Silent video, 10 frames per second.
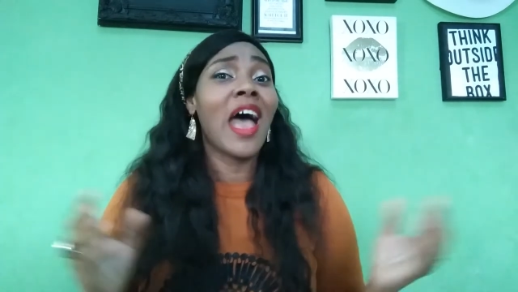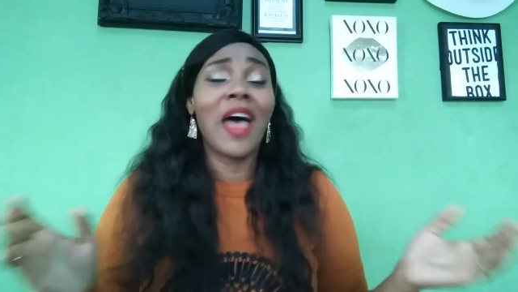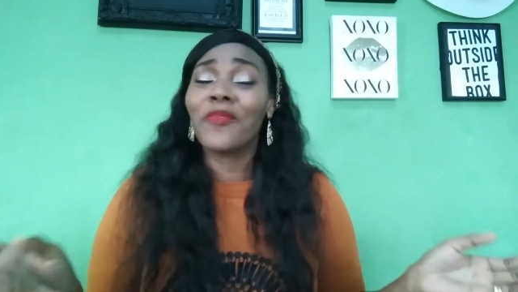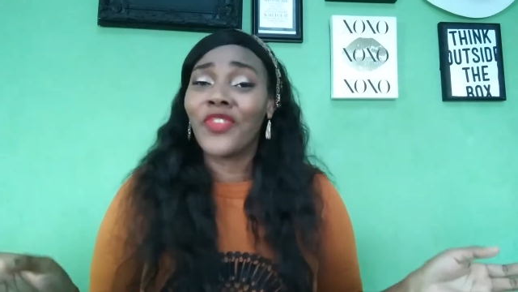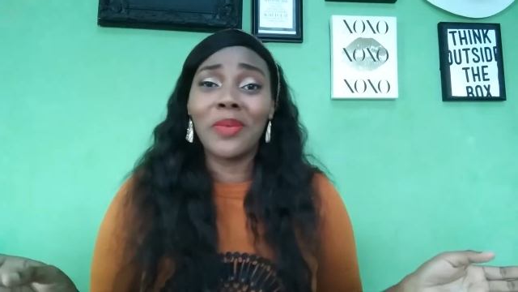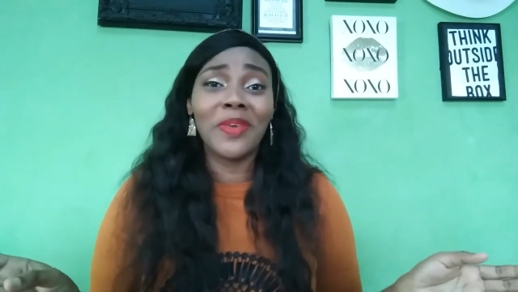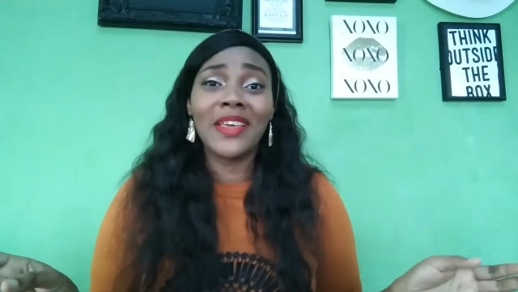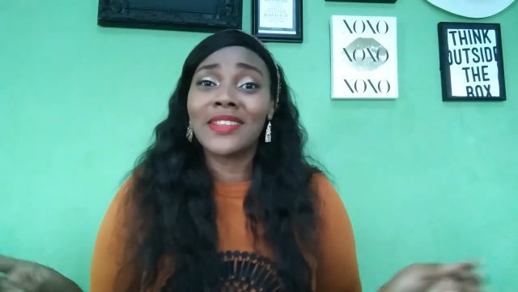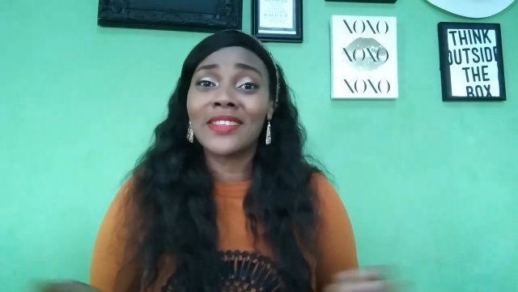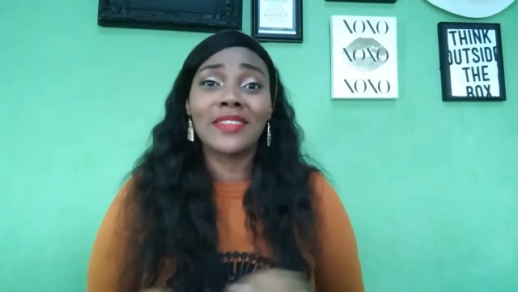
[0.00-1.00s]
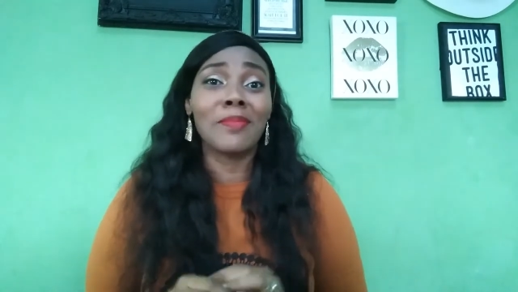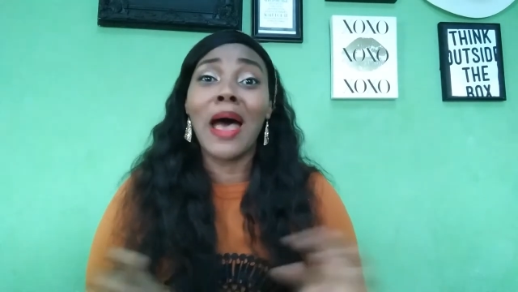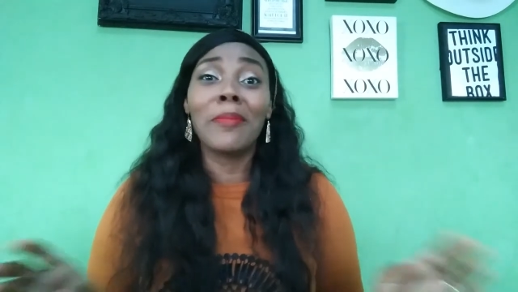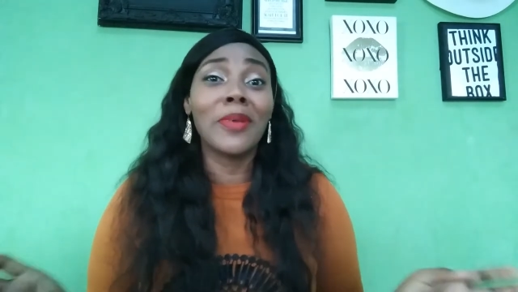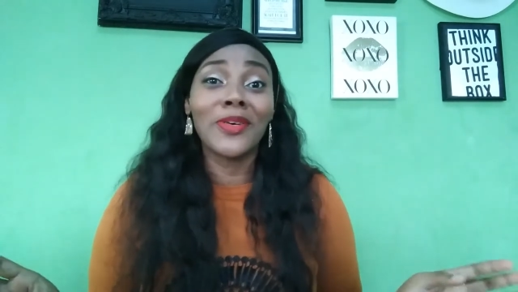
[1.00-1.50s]
Amphibians,
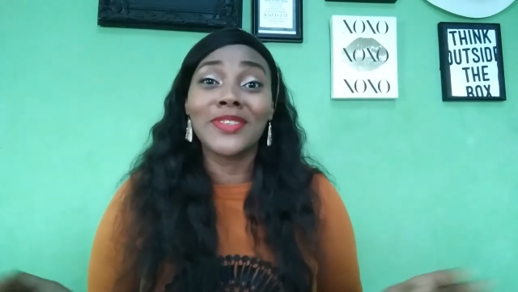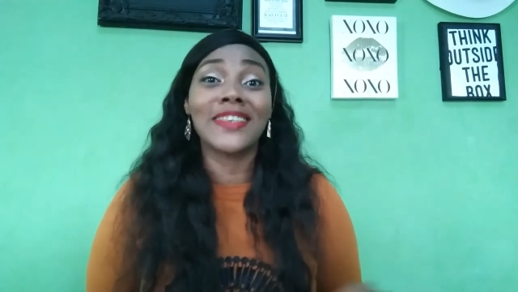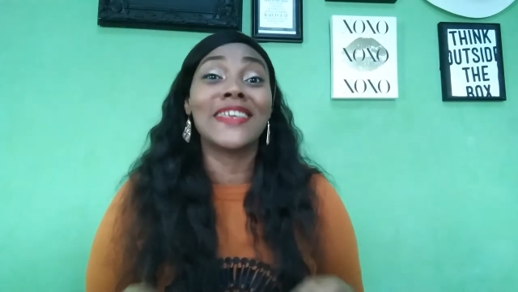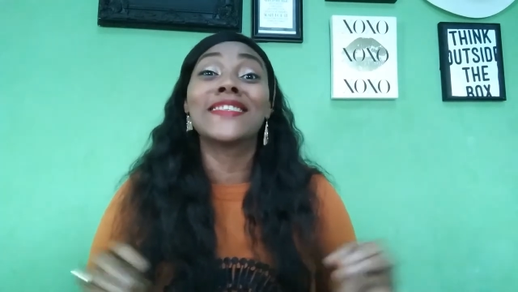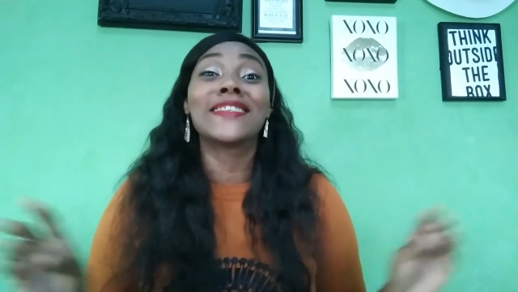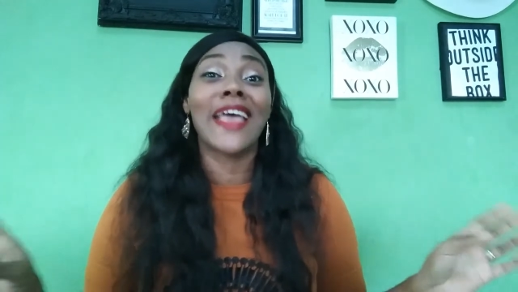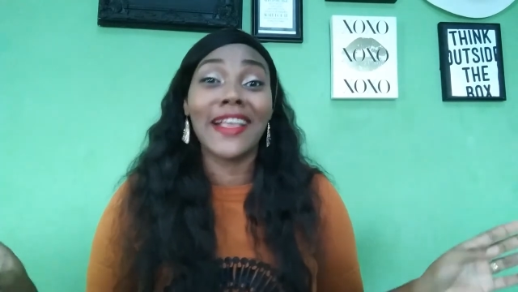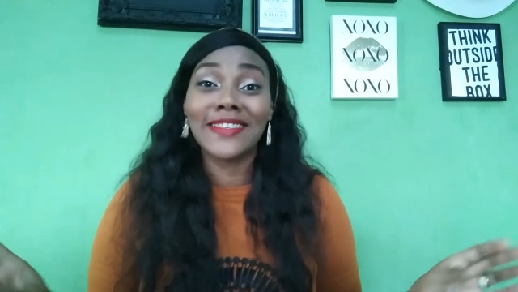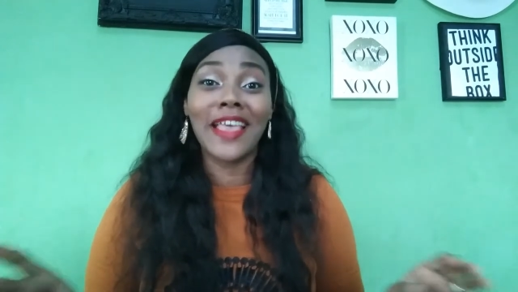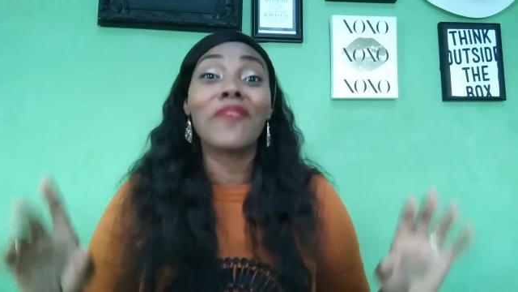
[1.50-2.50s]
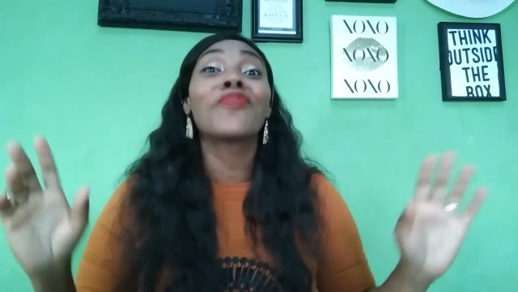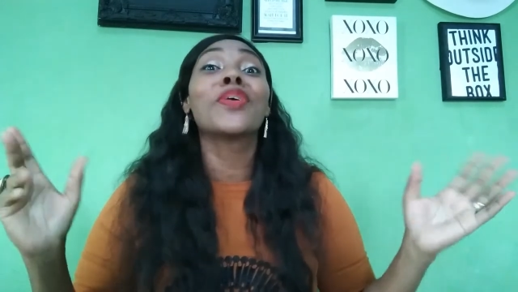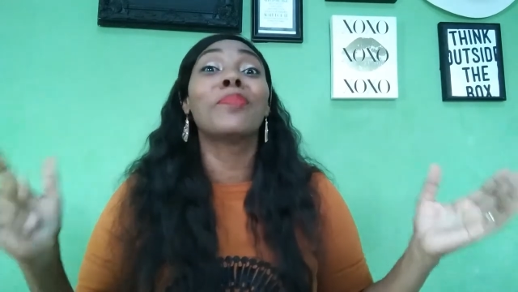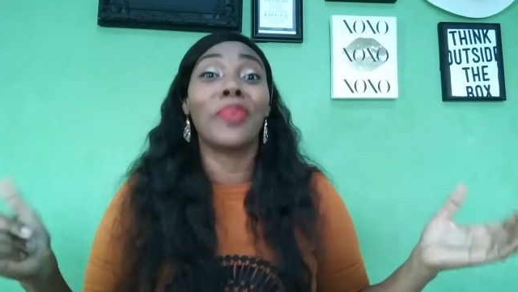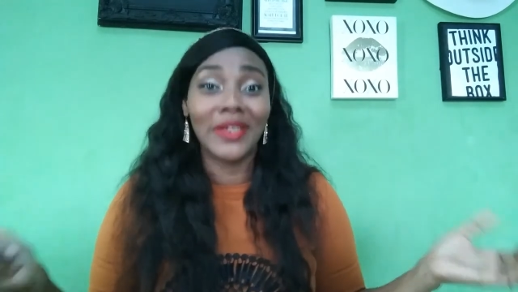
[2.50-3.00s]
mammals, insects,
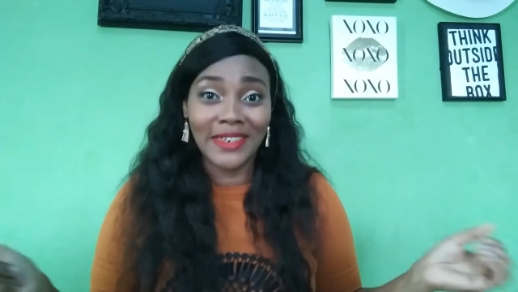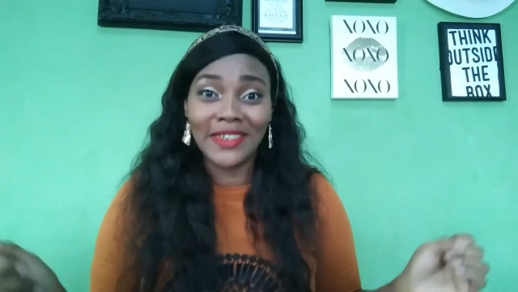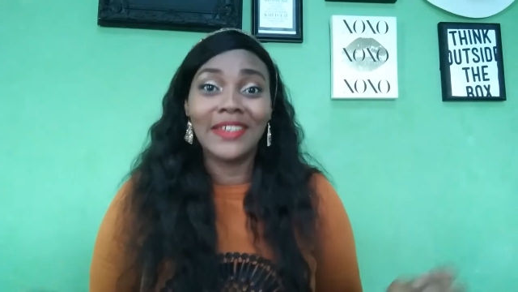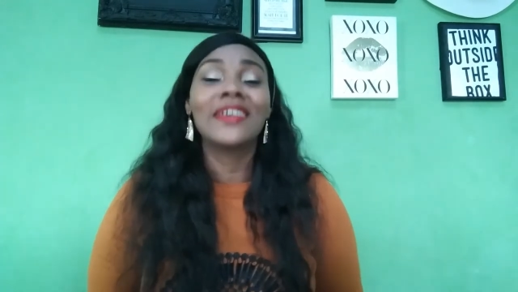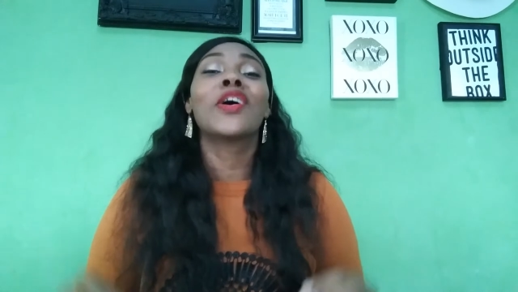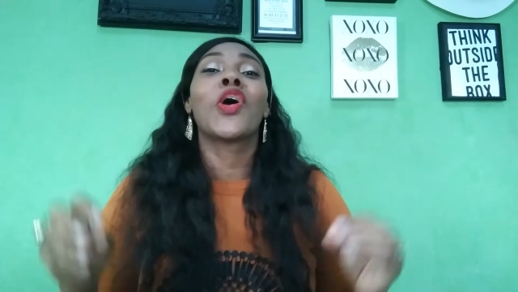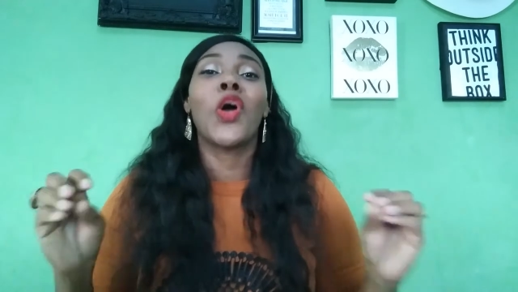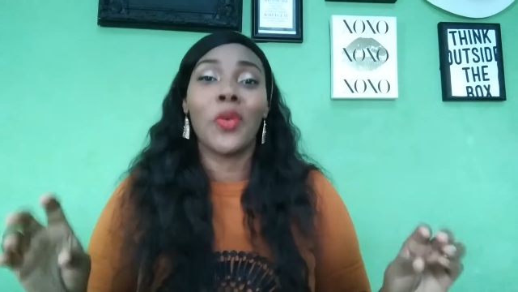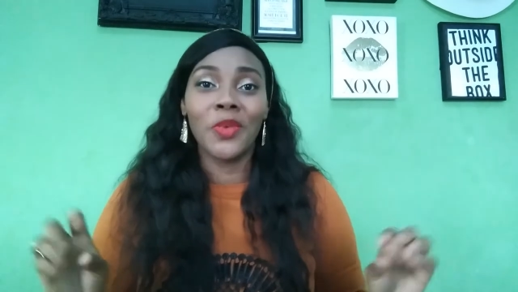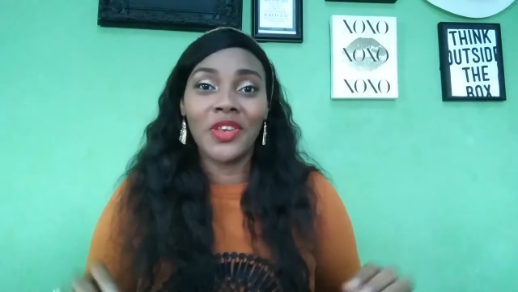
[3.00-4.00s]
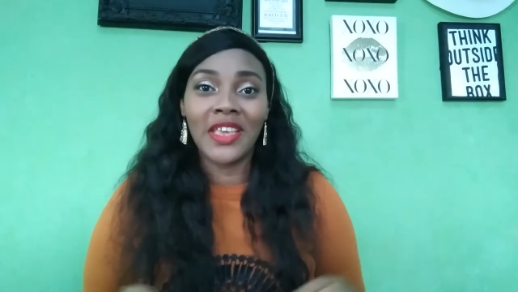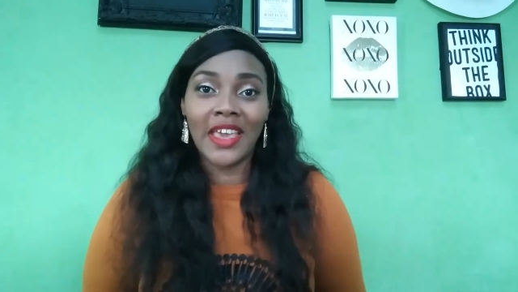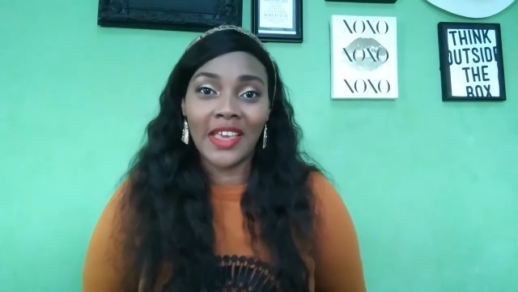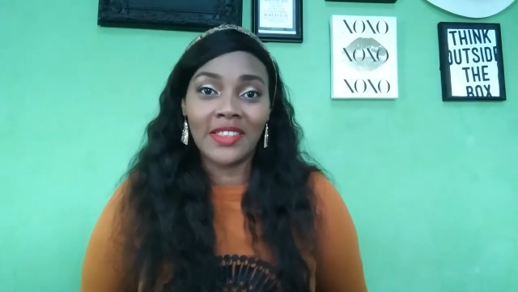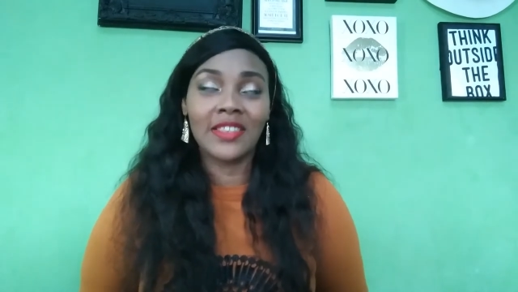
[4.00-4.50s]
everybody
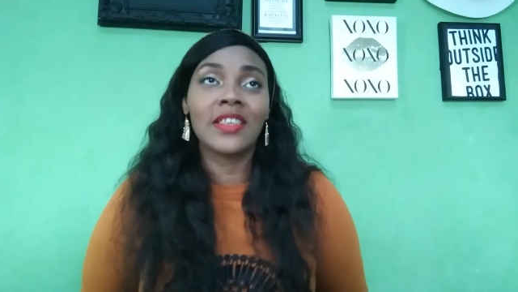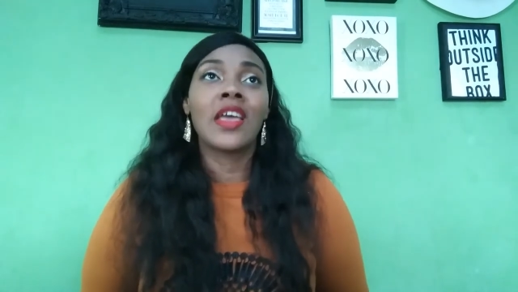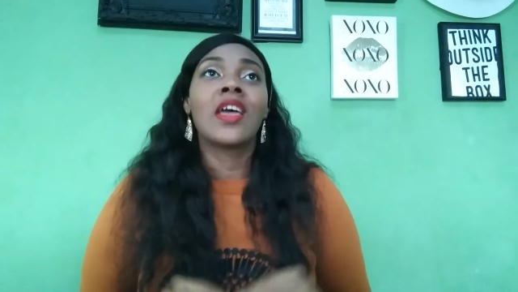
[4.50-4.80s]
communicates.